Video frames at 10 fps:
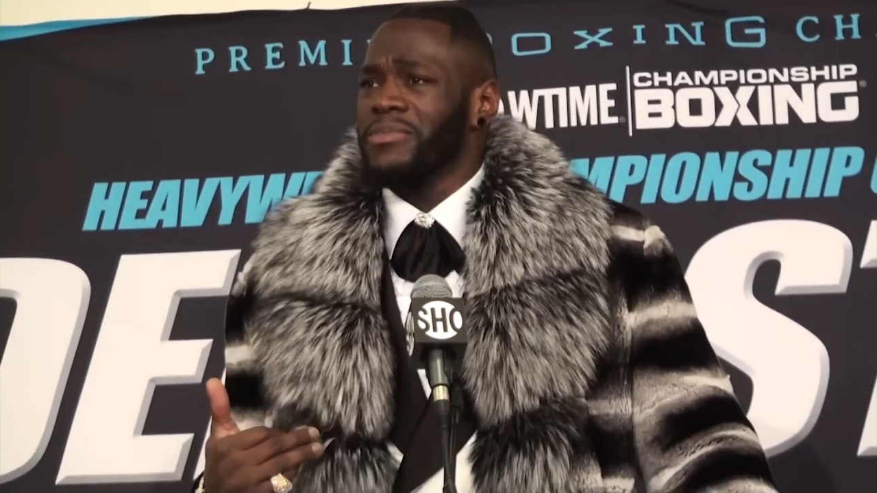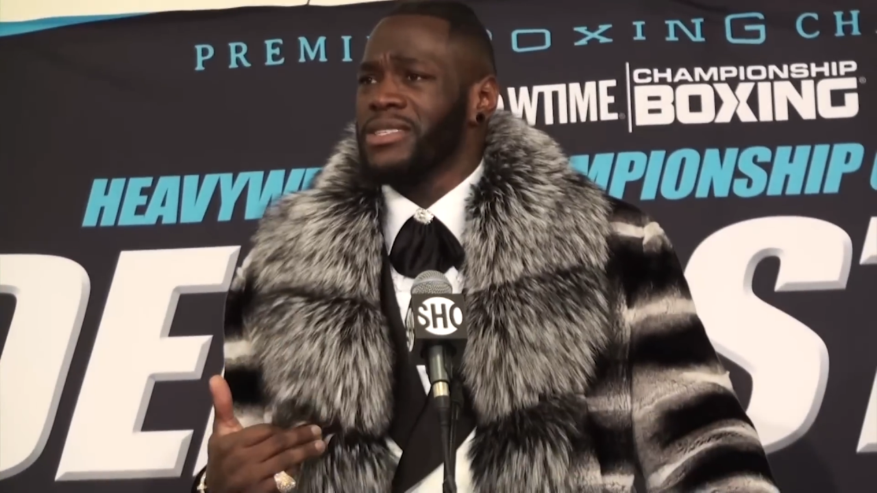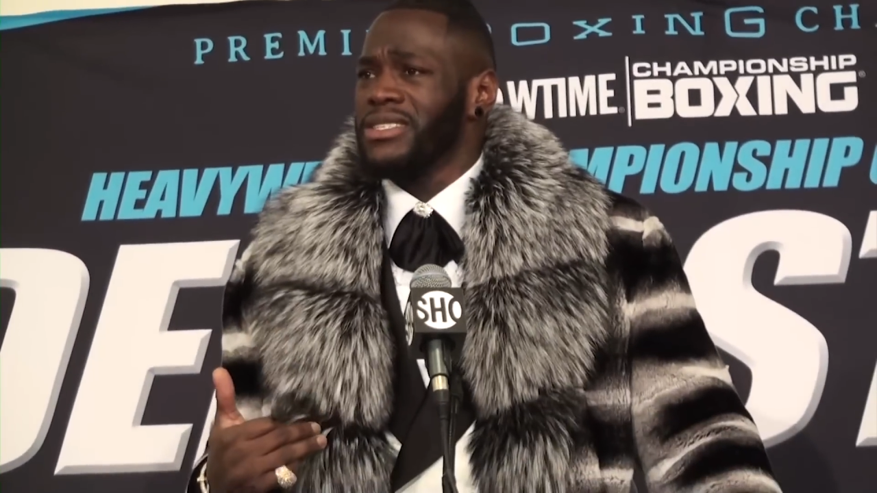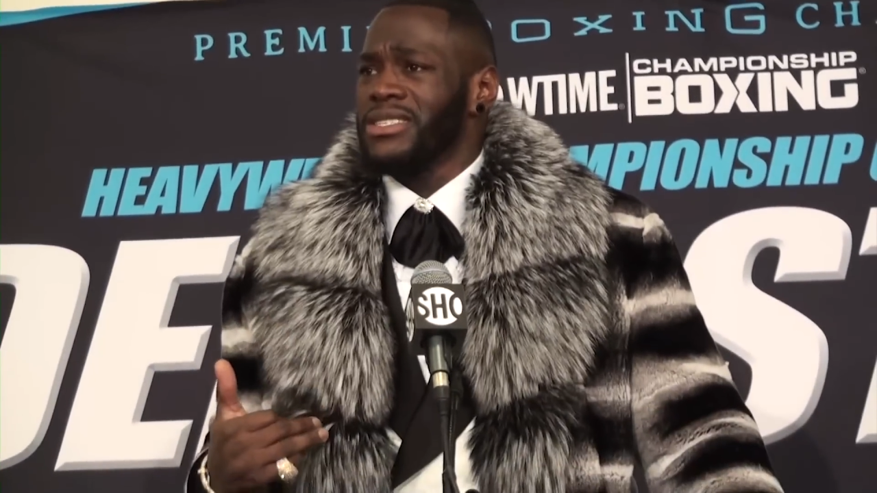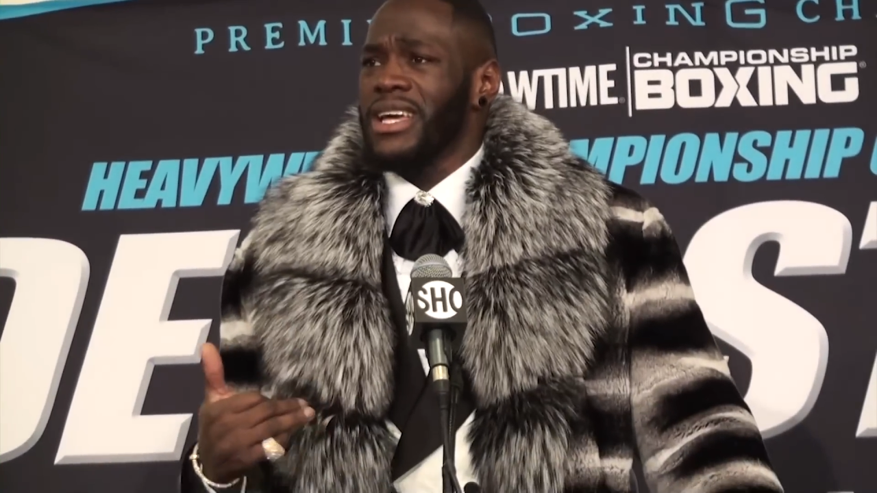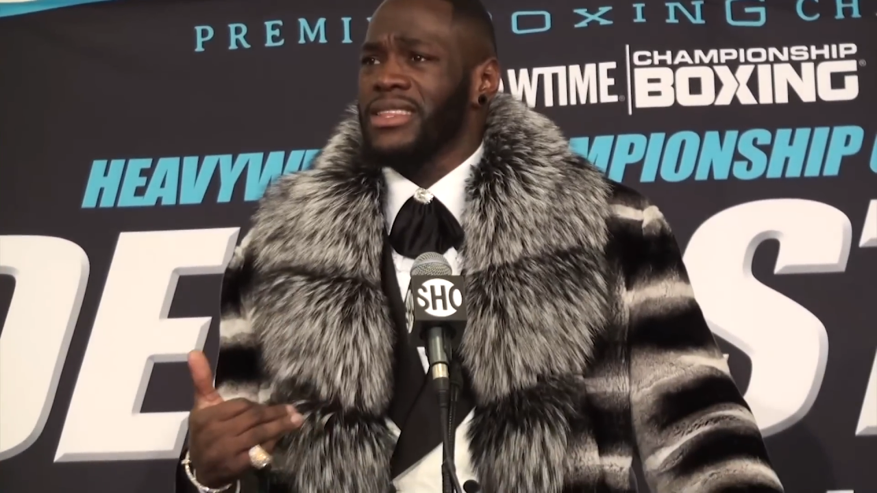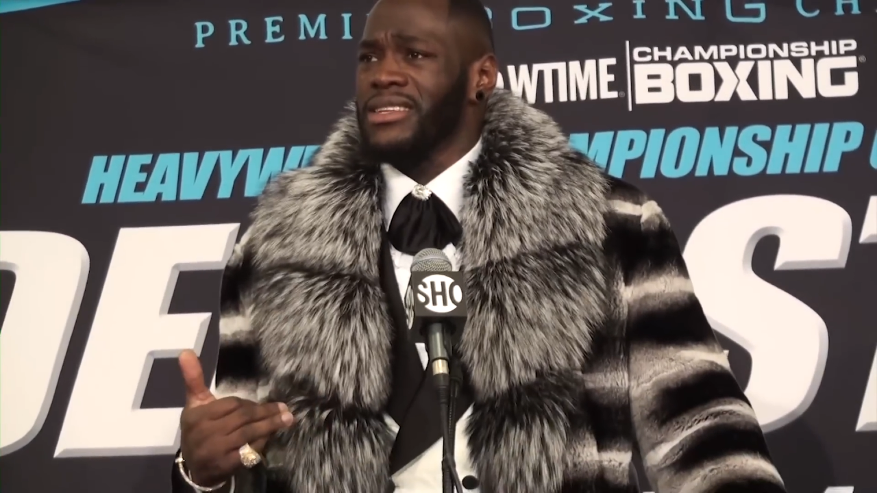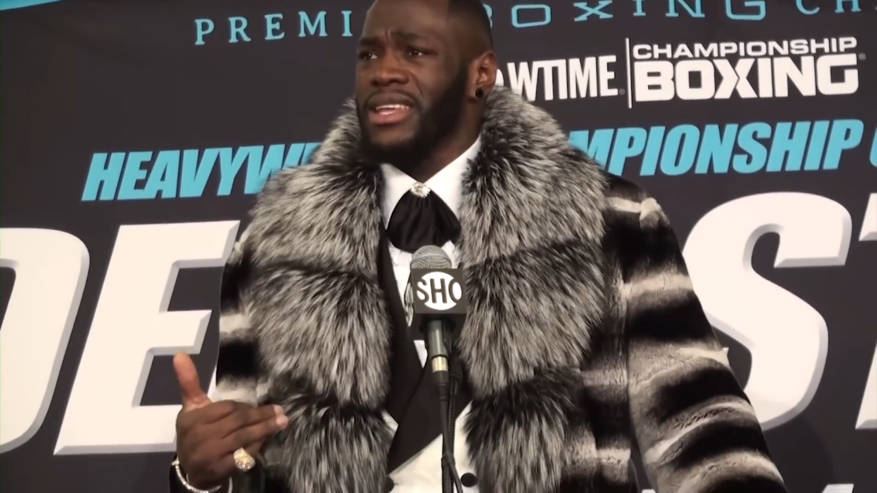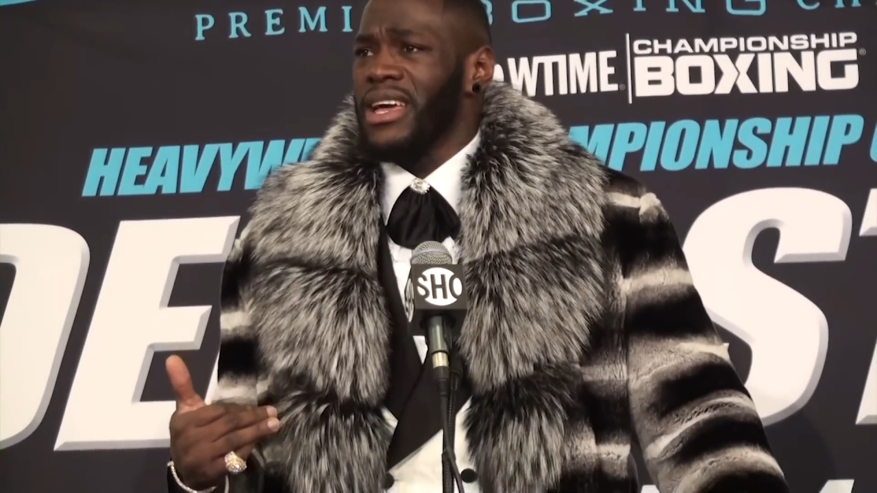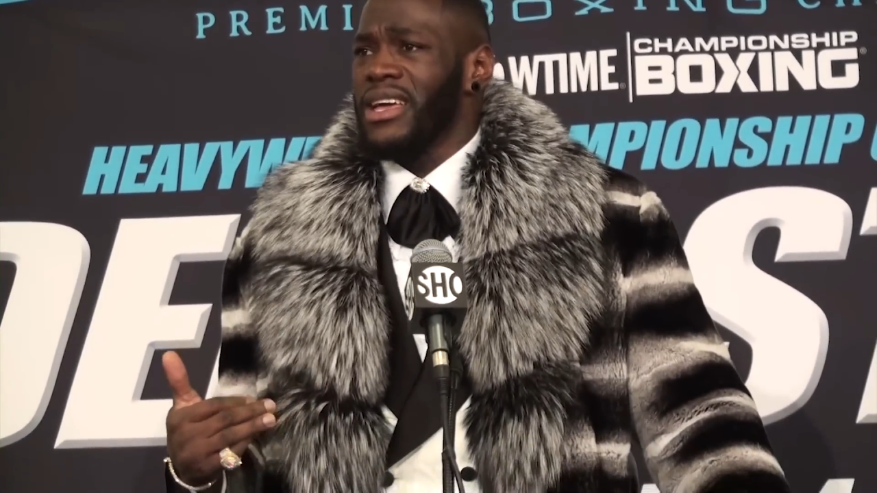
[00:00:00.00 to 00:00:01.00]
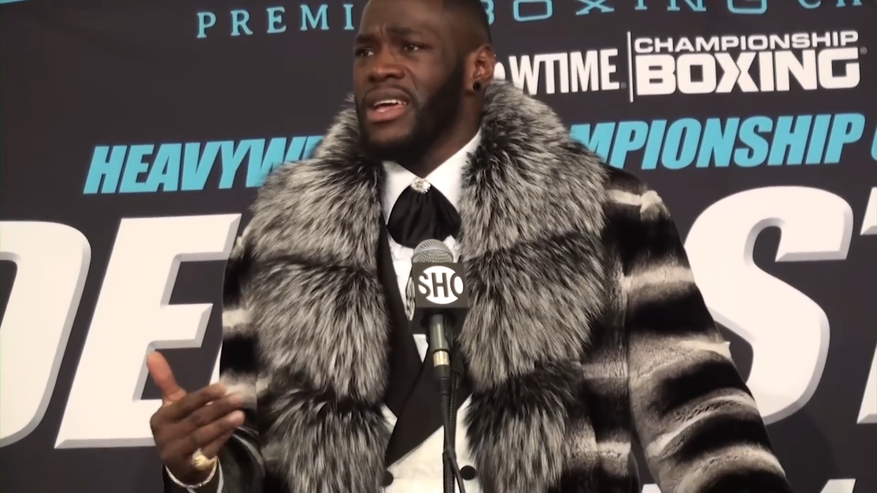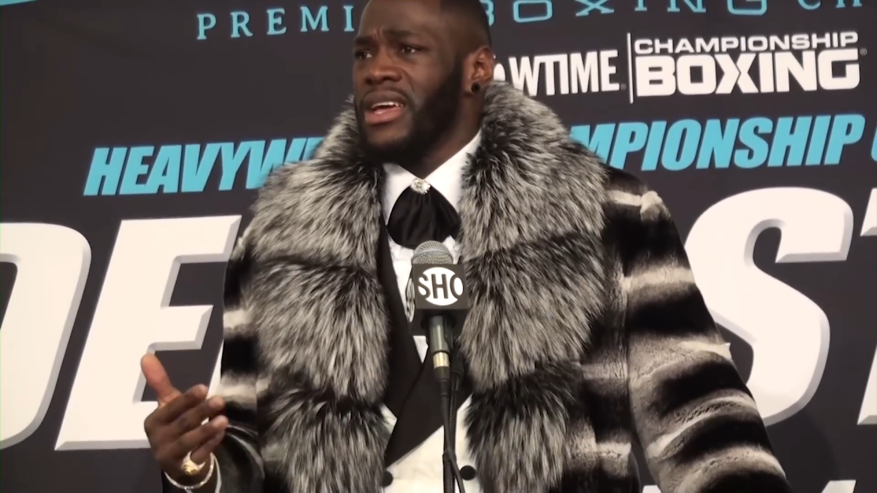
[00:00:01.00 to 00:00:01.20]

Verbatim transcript: This is nothing that